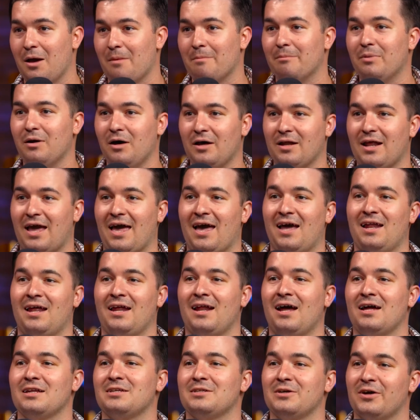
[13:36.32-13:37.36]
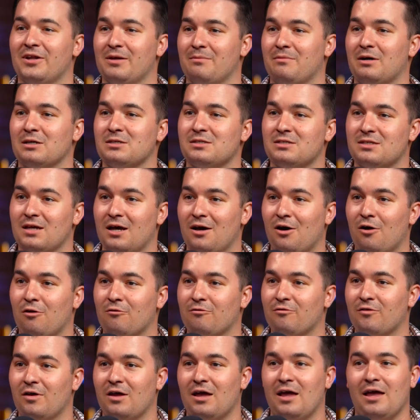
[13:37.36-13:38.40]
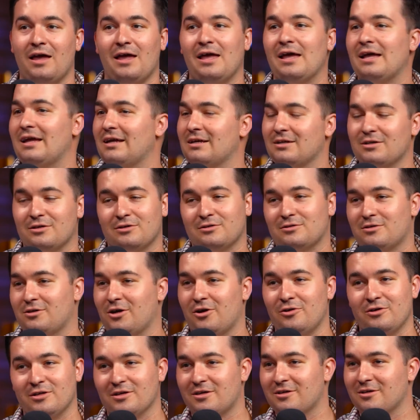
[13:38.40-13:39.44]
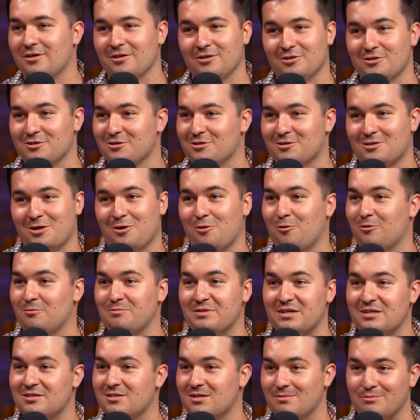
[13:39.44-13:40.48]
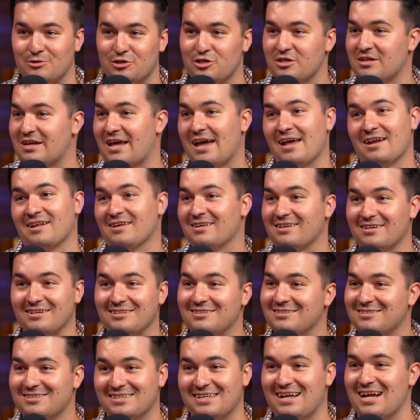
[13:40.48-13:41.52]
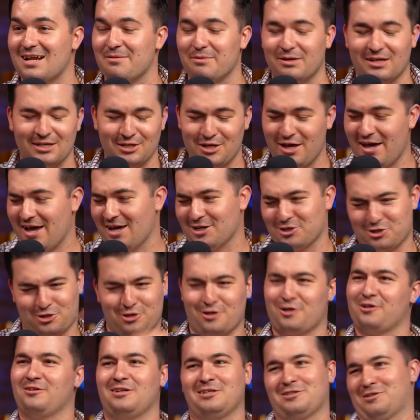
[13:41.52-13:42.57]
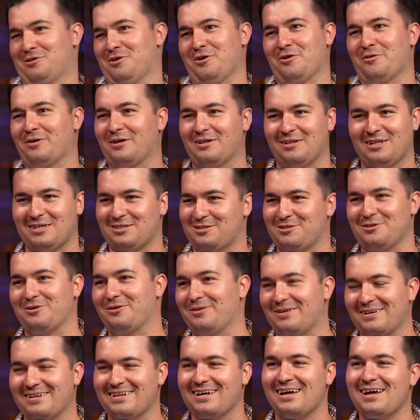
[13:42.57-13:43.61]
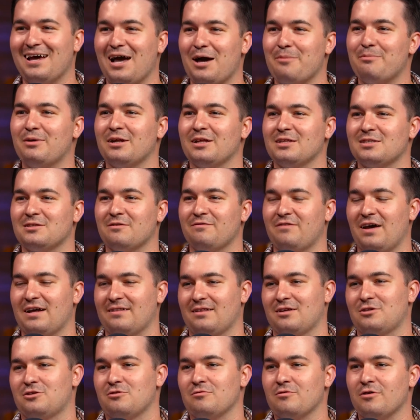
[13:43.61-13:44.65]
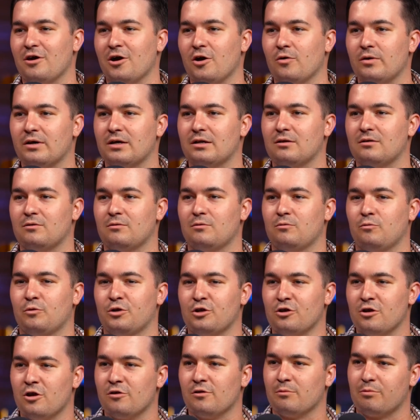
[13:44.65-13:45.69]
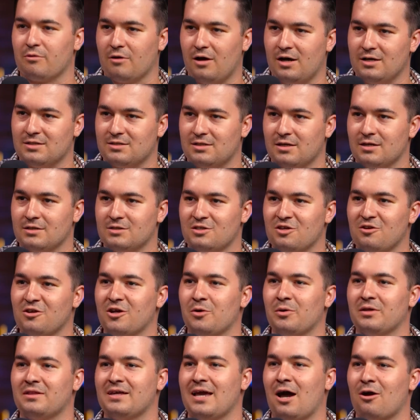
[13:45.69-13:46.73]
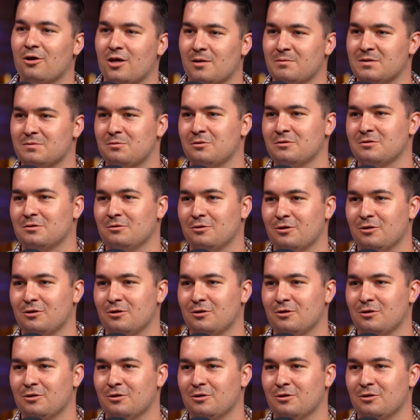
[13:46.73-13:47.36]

But had I not done it myself, Cody could have just told me some shenanigans, and I'd have been like, yeah, sure, let's do it. Let's do it. But it's the fact that you know it, when you know the process, you know what the outcome is supposed to